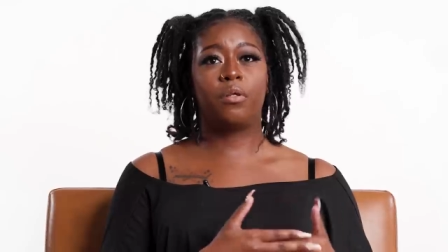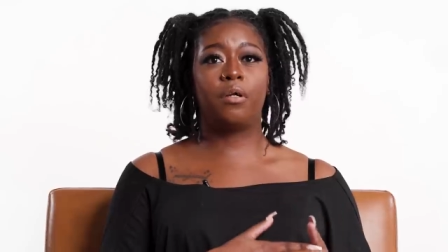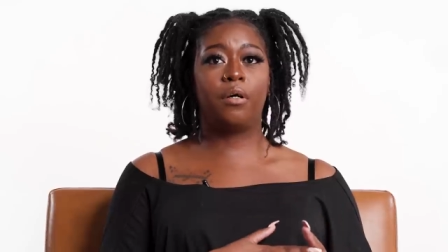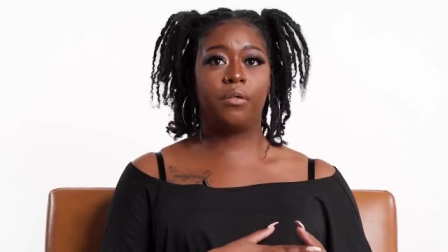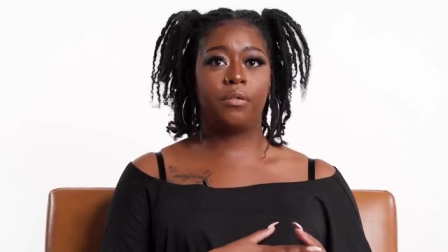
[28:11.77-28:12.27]

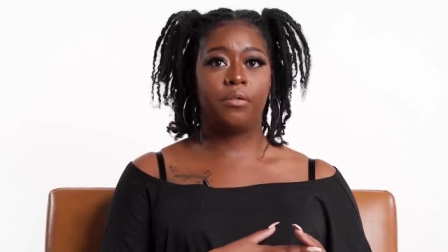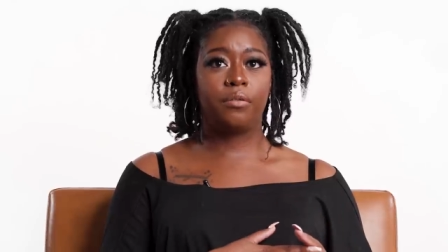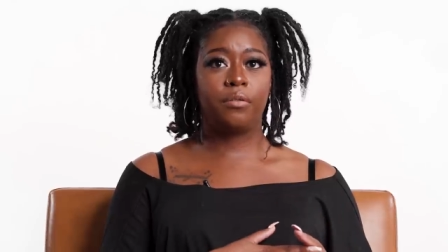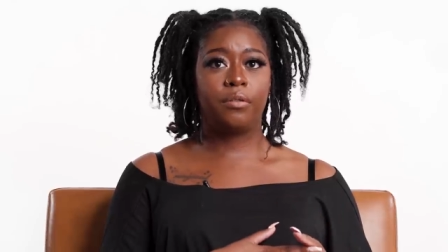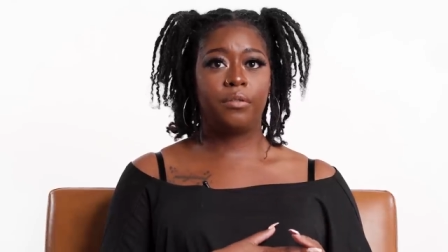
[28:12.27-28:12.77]
another.
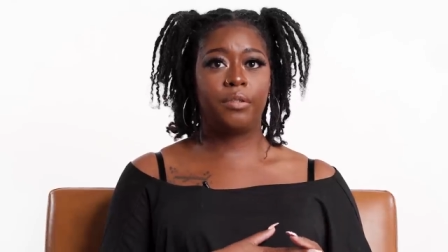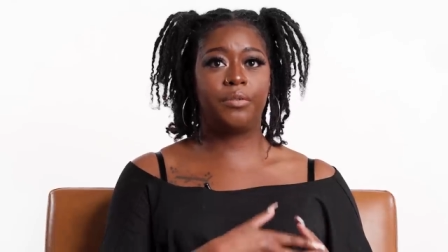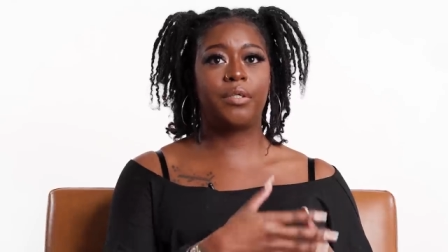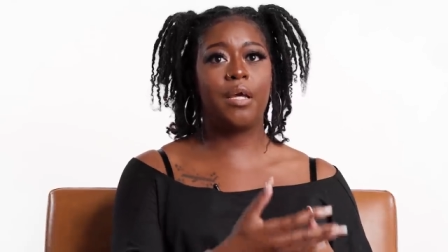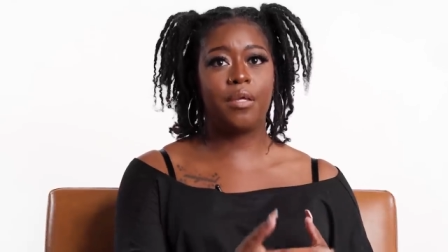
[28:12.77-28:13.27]
They're
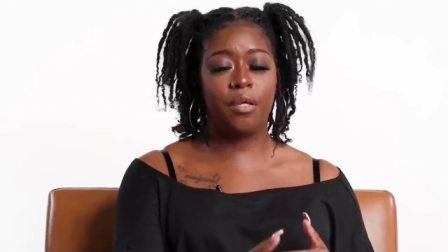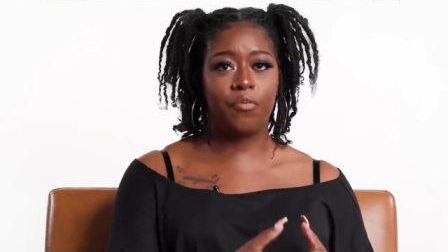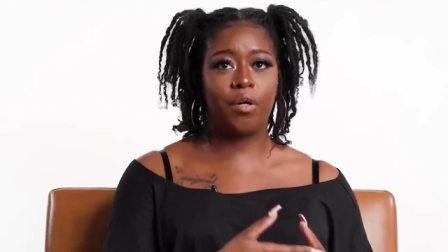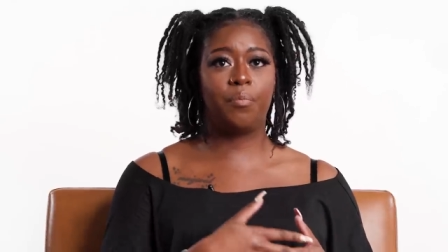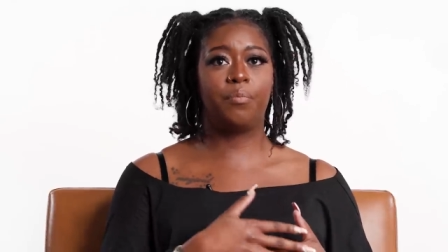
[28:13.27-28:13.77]
taking
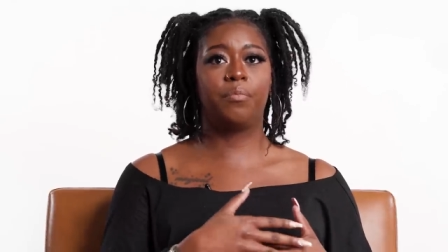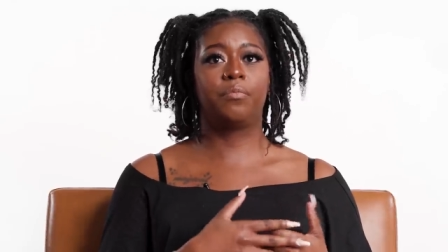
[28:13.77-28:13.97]
from.